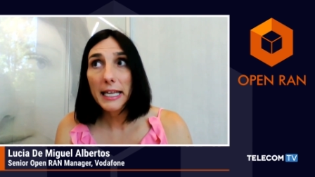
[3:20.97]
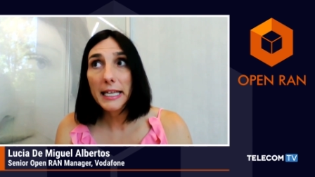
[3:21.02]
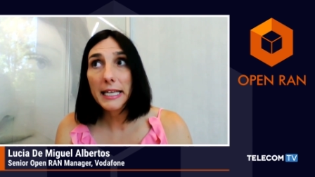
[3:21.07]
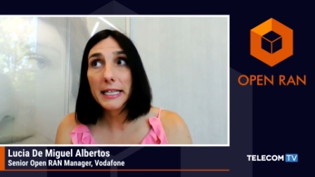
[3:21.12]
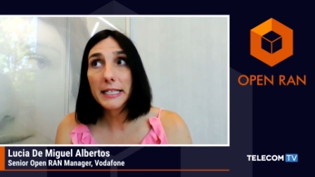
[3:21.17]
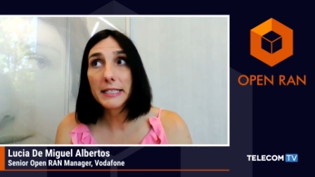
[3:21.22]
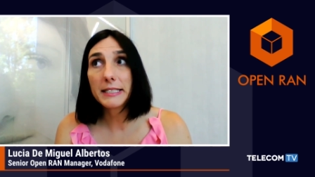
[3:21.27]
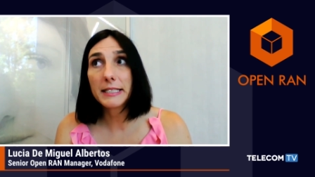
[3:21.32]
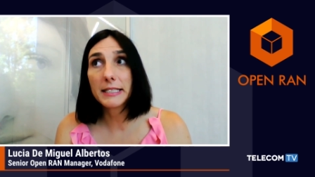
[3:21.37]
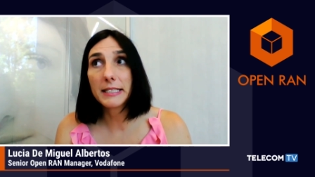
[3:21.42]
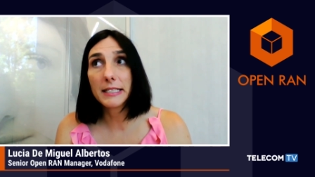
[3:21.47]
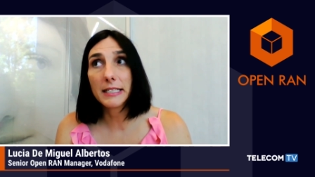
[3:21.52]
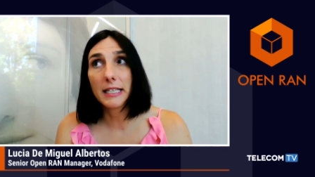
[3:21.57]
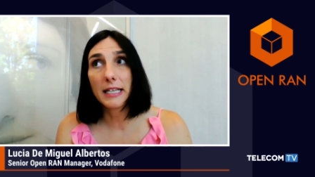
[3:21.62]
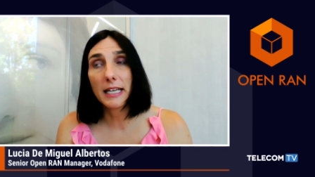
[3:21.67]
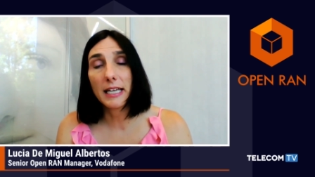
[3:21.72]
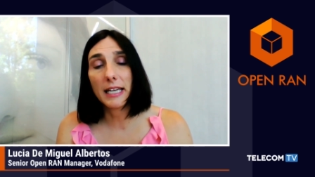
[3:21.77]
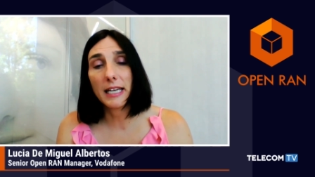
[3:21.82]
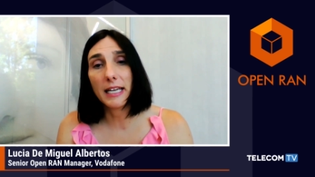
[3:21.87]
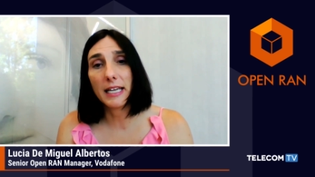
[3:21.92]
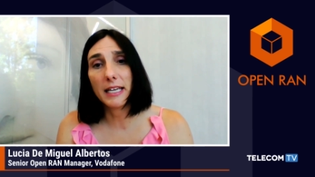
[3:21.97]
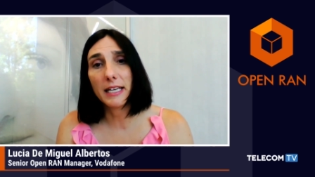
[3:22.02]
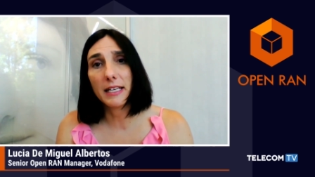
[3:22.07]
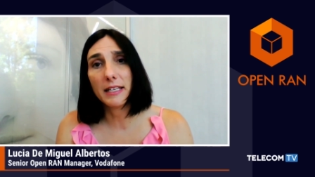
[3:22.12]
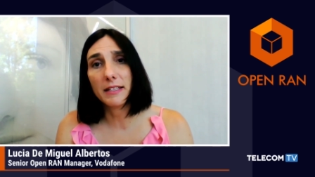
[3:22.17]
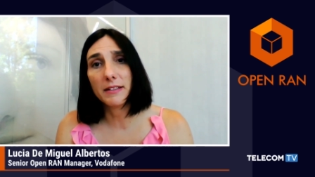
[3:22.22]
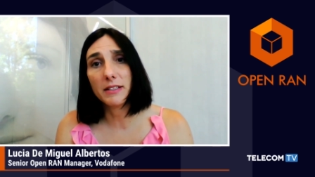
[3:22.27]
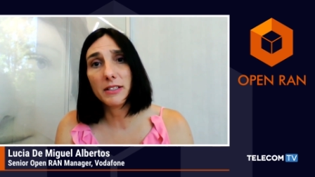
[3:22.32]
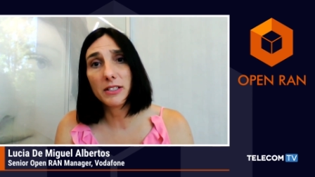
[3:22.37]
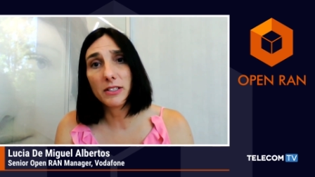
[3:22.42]
is
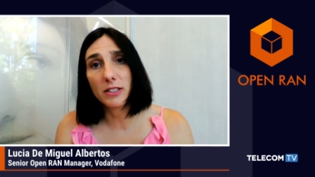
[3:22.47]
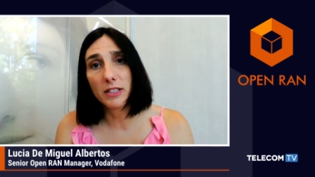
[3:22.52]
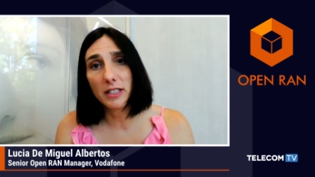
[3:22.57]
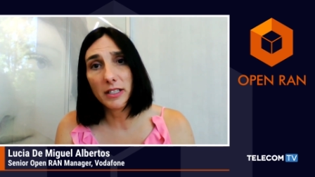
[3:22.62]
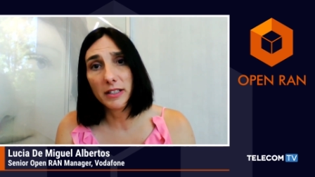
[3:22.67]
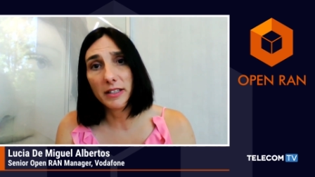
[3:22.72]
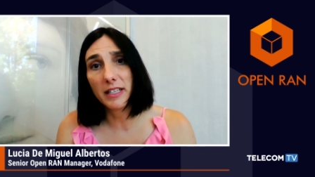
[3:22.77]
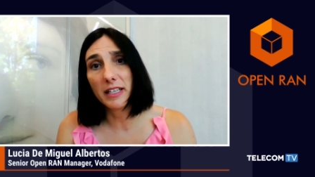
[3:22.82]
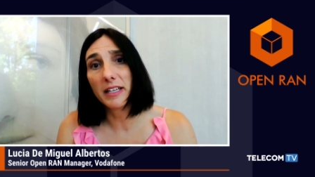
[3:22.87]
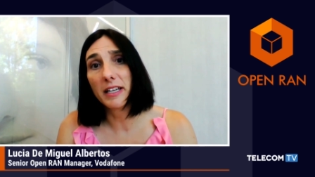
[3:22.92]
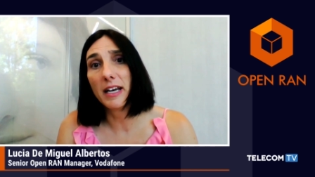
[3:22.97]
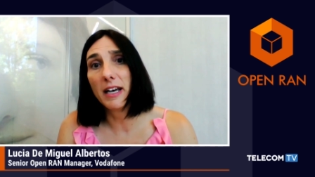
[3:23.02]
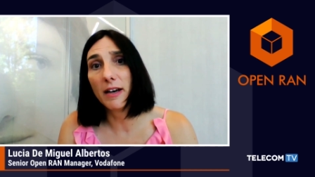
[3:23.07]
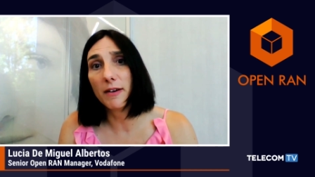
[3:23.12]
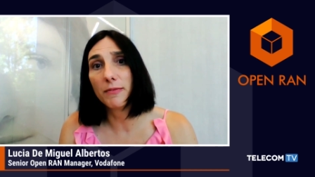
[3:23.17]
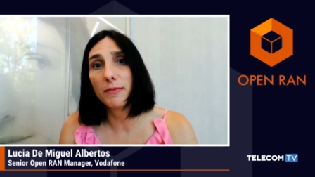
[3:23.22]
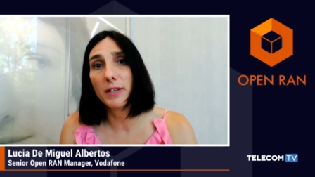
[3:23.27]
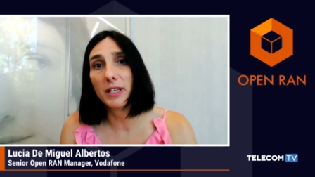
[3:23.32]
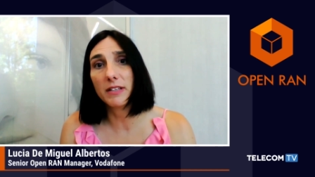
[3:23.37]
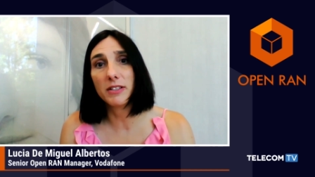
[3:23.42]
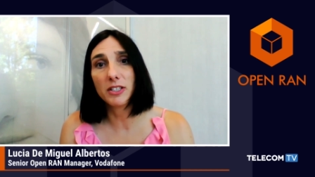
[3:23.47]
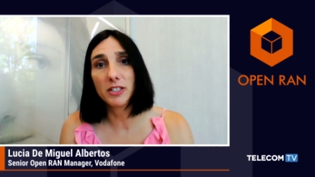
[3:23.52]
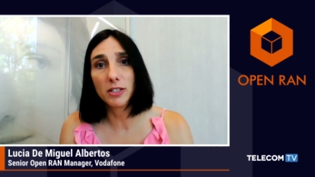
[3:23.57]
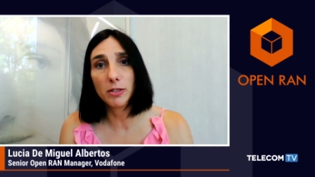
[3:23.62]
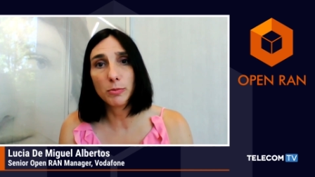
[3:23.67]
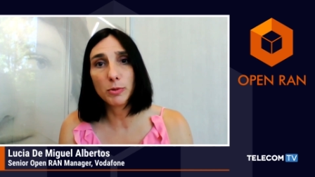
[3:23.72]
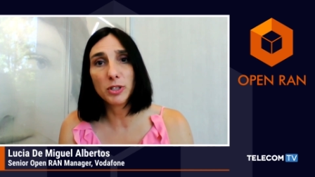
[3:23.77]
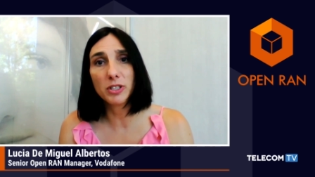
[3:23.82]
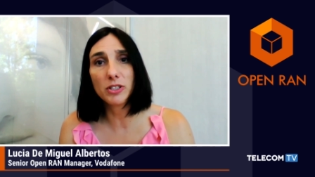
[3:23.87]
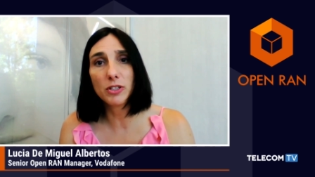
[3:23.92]
this, they have a
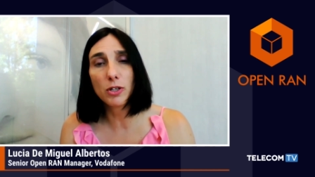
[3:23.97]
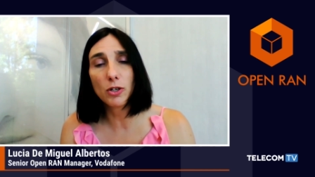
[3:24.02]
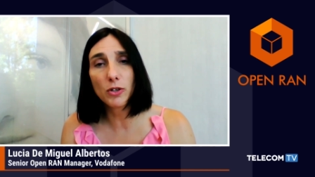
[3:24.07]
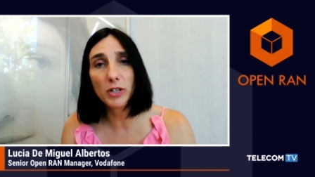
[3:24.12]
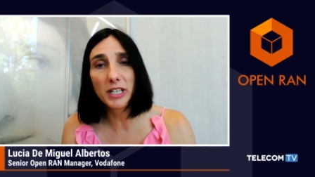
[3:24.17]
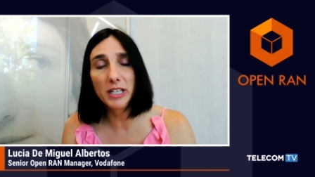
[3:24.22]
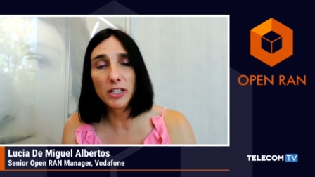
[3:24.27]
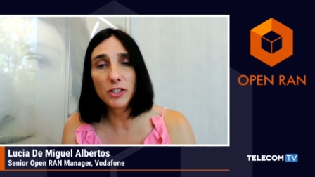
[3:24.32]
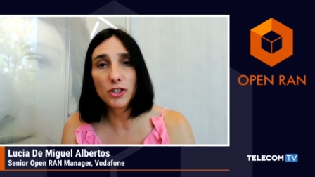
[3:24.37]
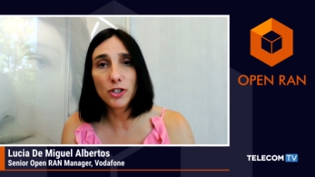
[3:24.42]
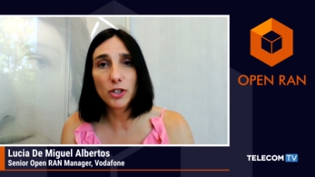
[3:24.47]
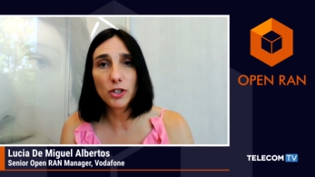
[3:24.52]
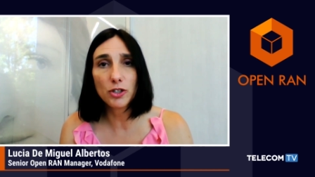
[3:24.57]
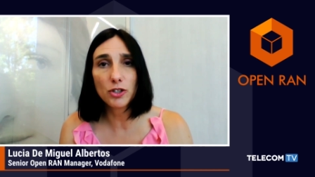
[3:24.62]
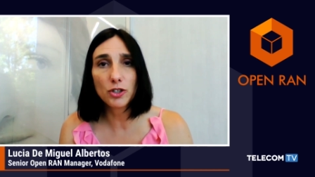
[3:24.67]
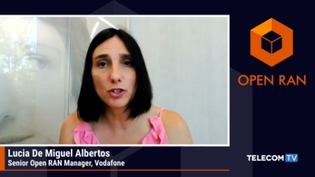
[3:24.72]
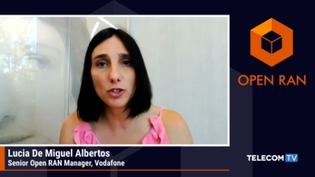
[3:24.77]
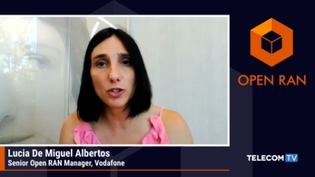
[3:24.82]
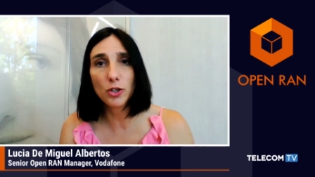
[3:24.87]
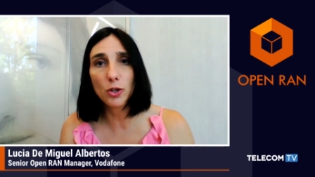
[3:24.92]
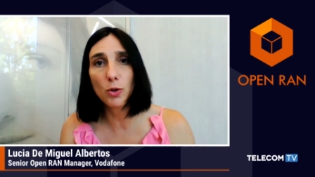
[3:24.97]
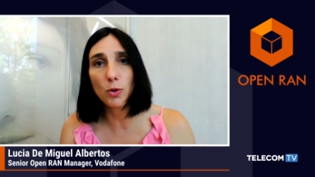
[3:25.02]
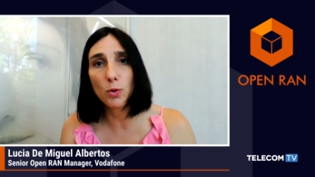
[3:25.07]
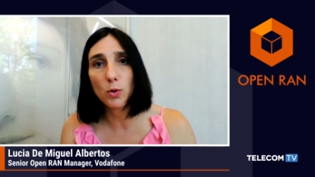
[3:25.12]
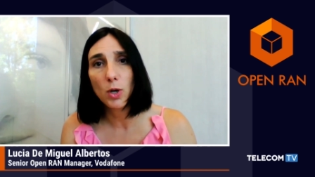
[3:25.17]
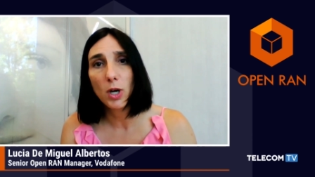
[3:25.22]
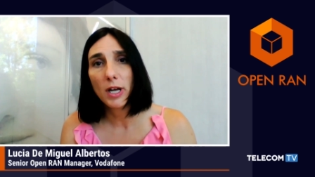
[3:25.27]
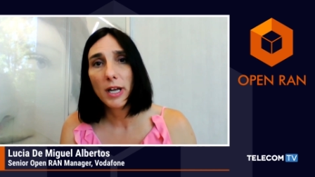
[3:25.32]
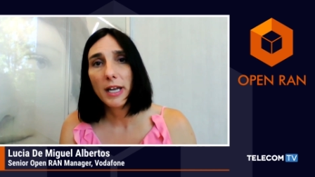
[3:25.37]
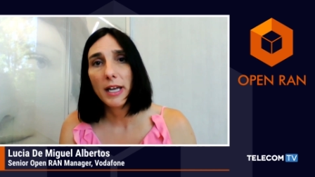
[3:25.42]
distributed location,
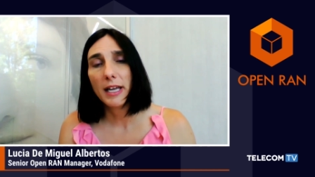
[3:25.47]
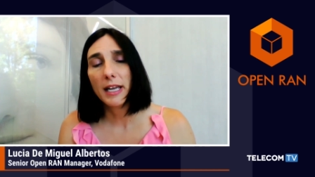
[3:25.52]
so